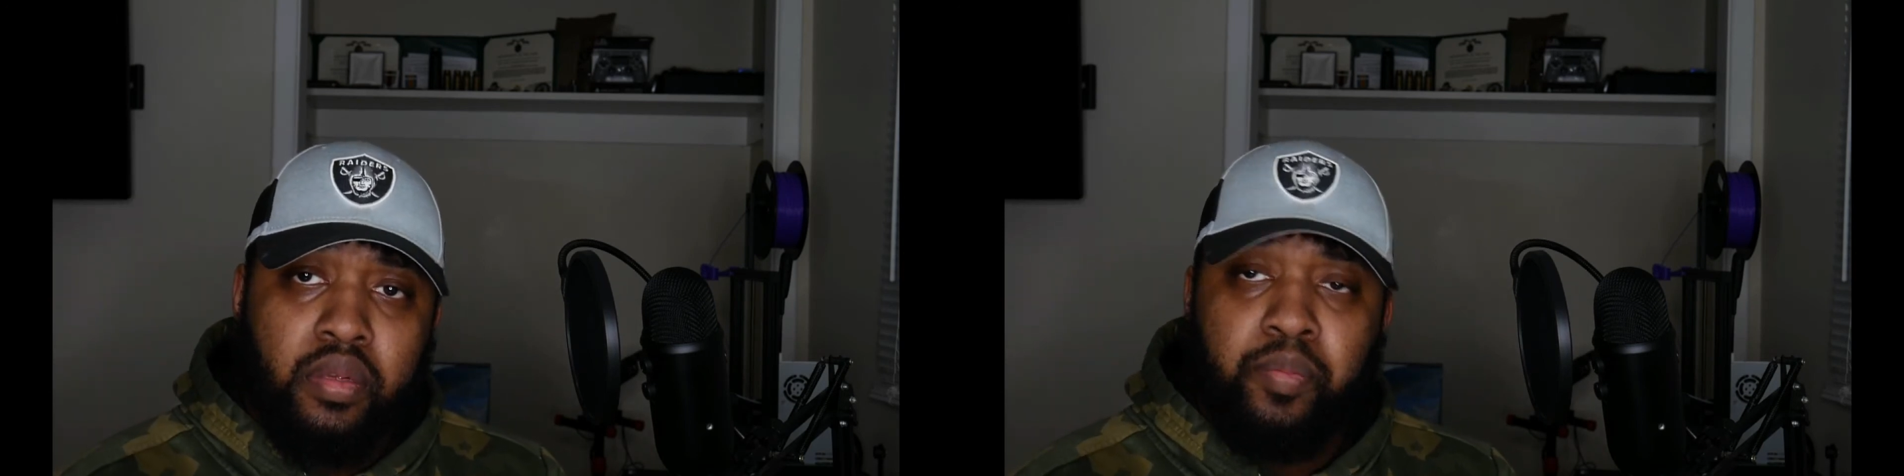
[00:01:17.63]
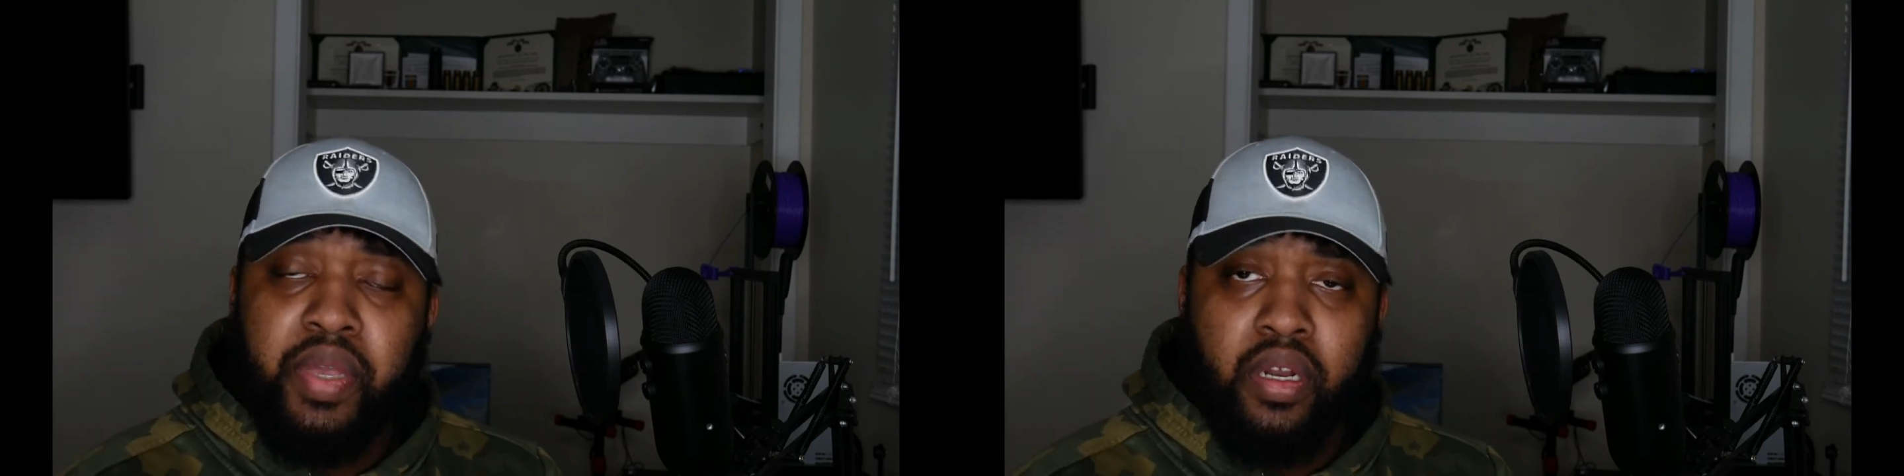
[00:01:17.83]

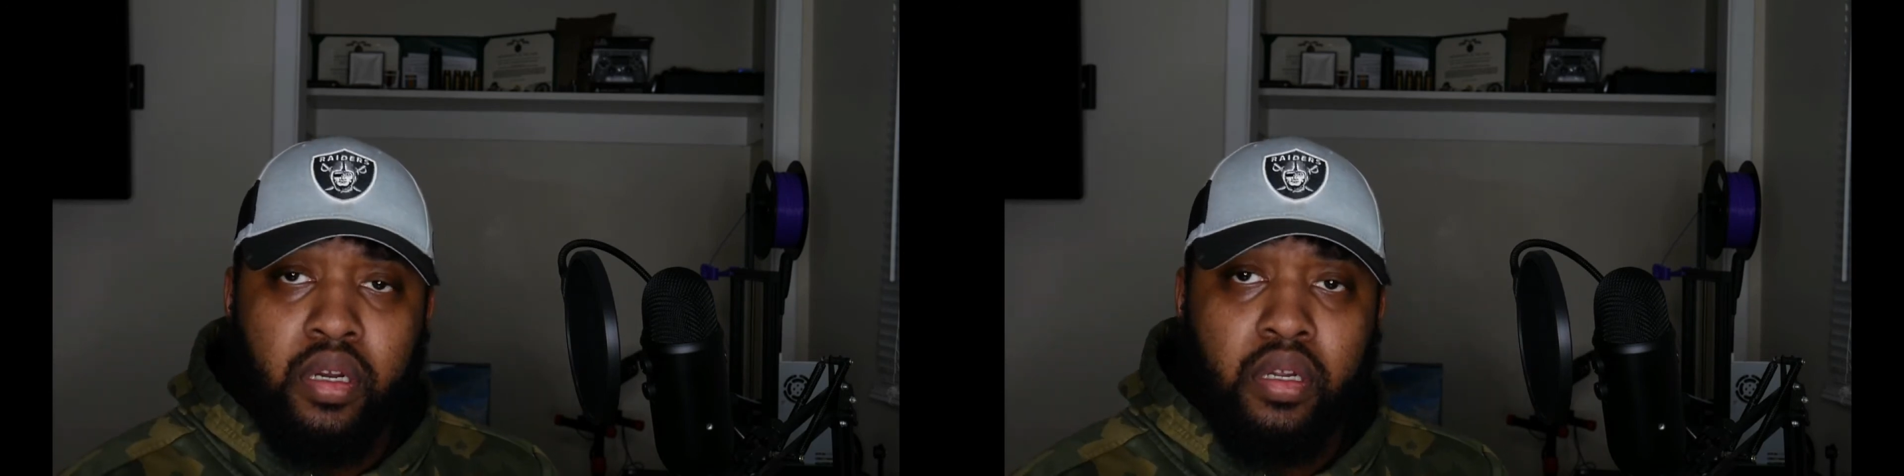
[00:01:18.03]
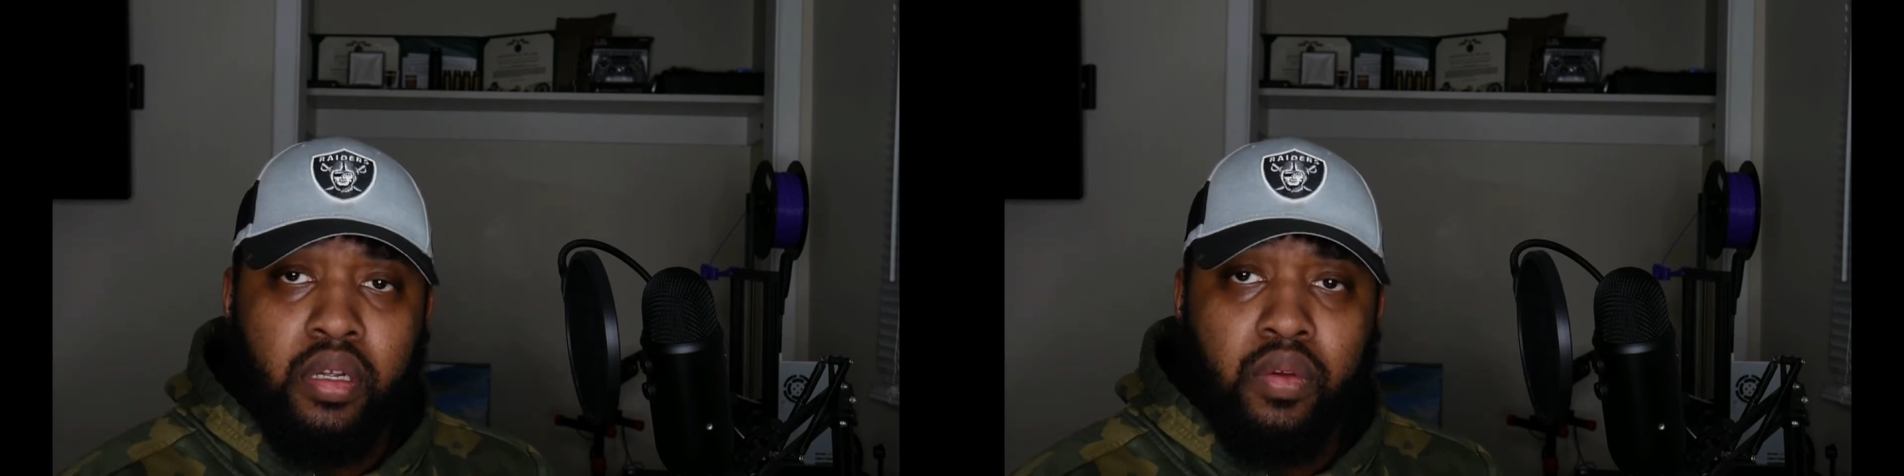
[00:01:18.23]
Peter,